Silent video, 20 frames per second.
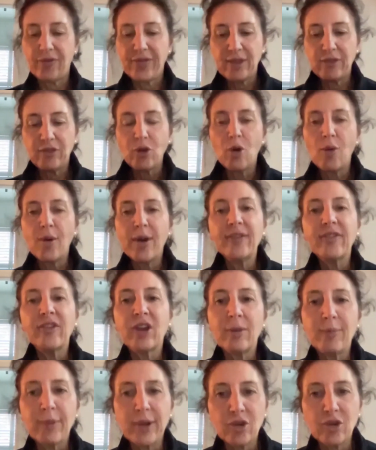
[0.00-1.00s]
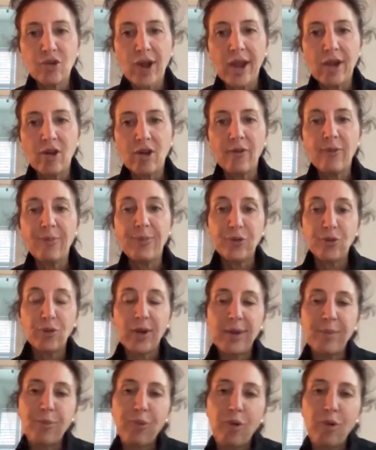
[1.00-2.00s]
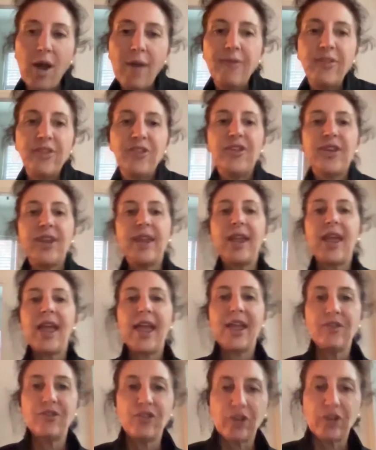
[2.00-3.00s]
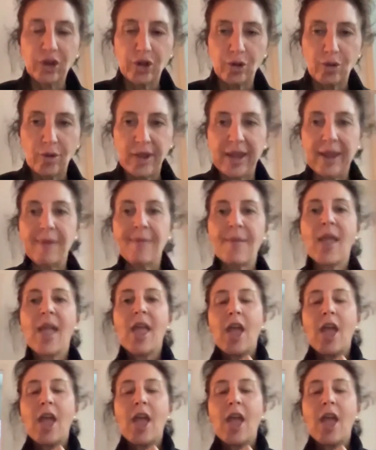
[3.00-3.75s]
There's always going to be a trade-off between privacy and security.